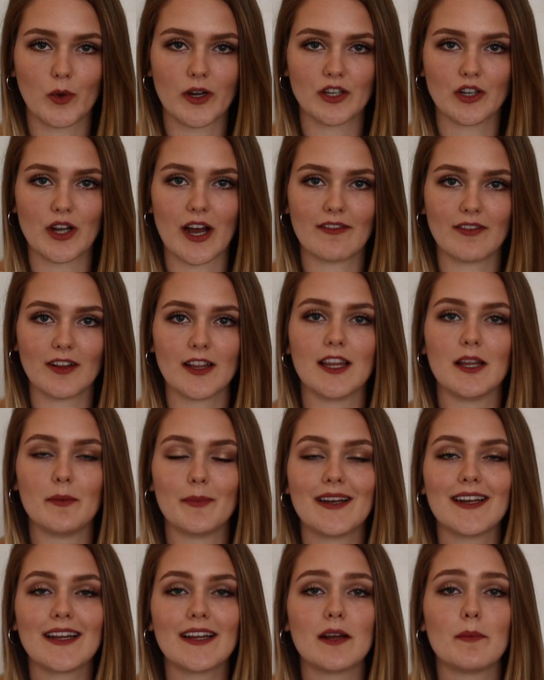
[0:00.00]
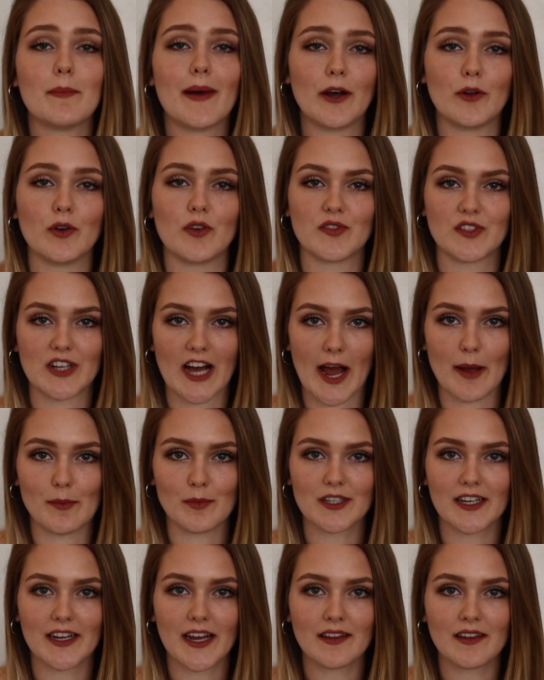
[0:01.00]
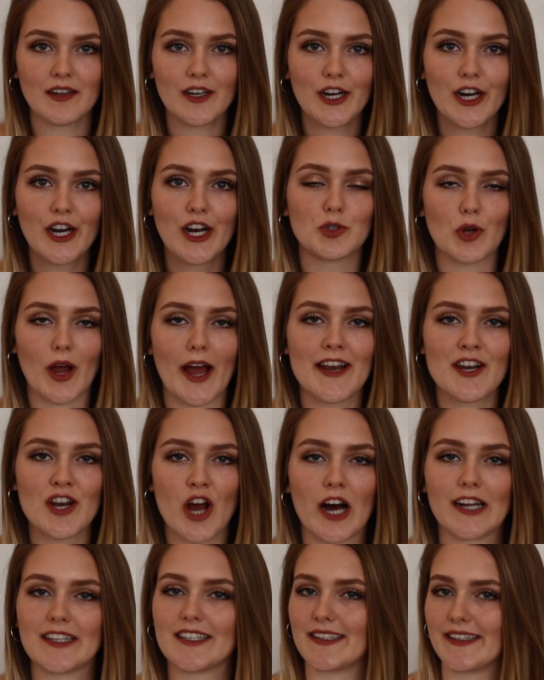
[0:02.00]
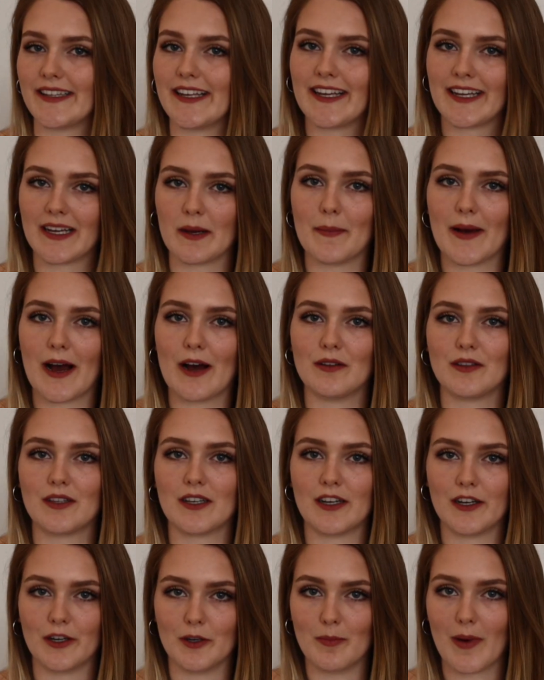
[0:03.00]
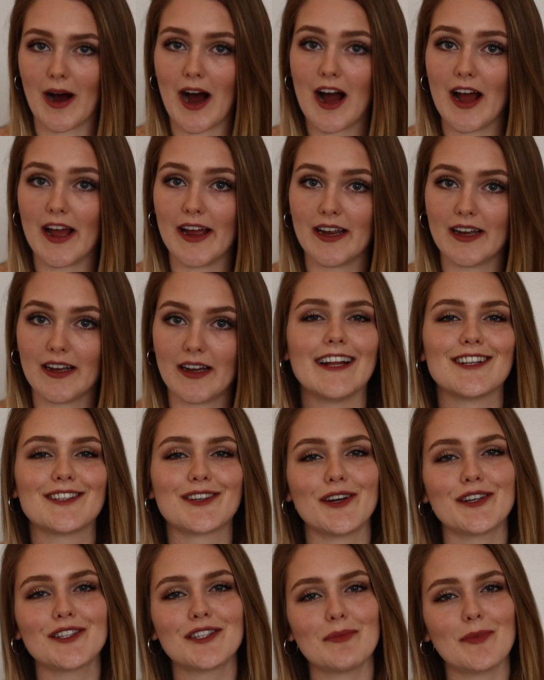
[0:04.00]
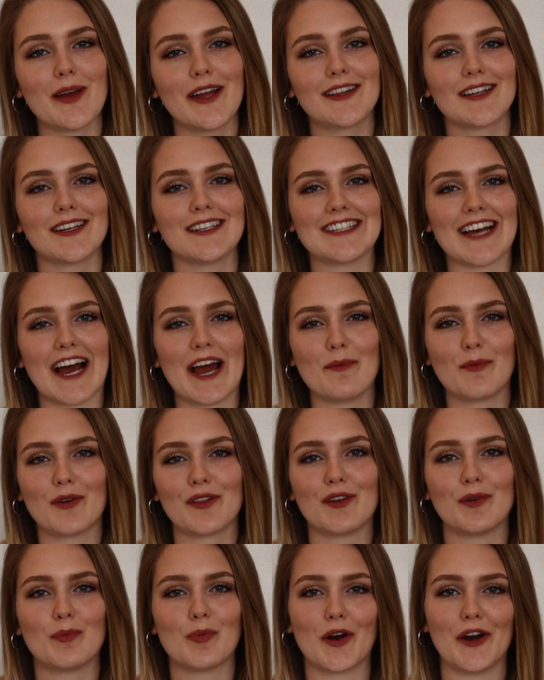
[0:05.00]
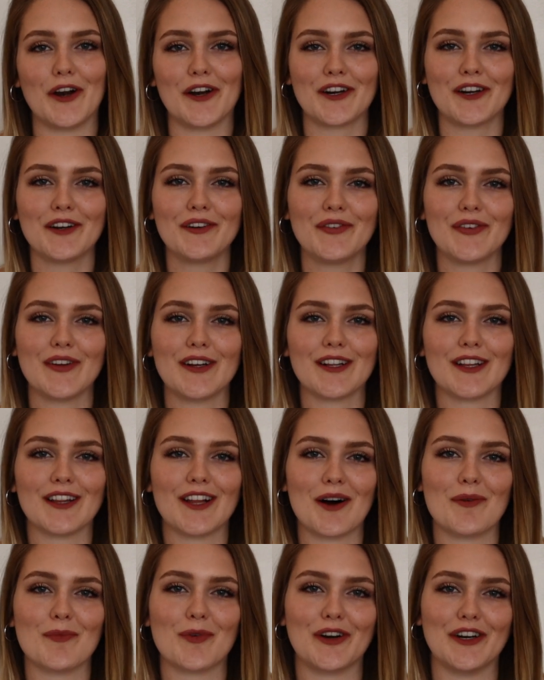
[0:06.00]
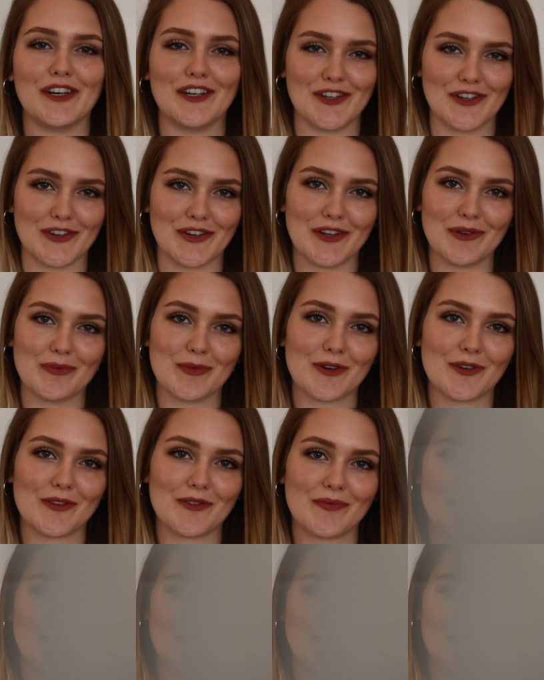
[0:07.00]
When you have a limited amount of time together, try not to think about the goodbye. It's going to make the time with your partner feel a lot more enjoyable.